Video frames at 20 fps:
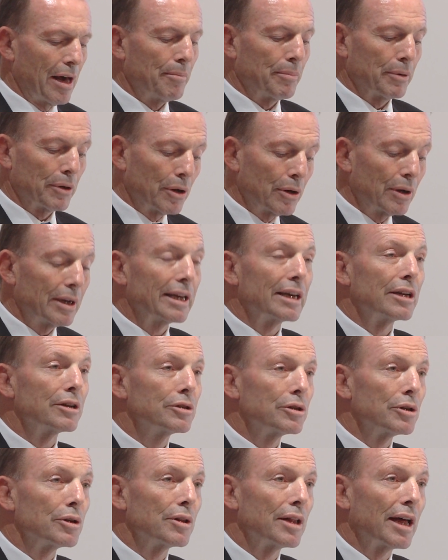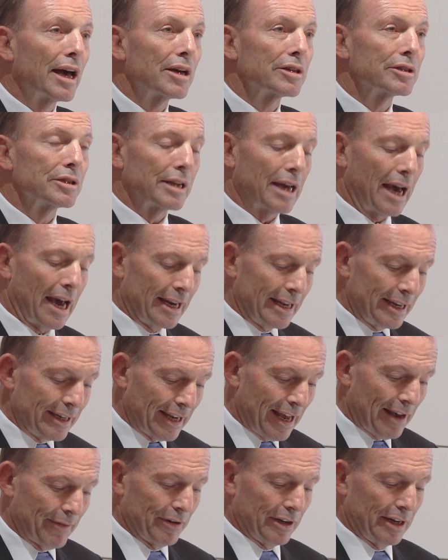But early in
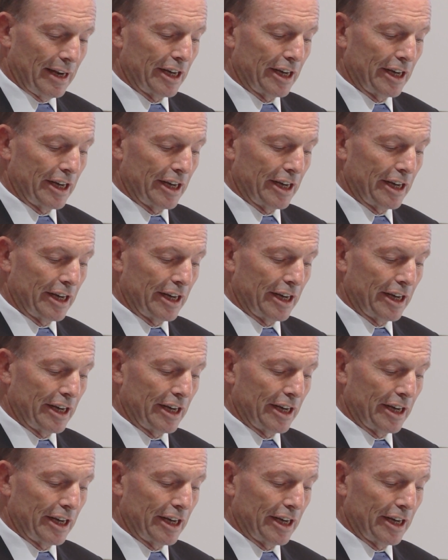2011,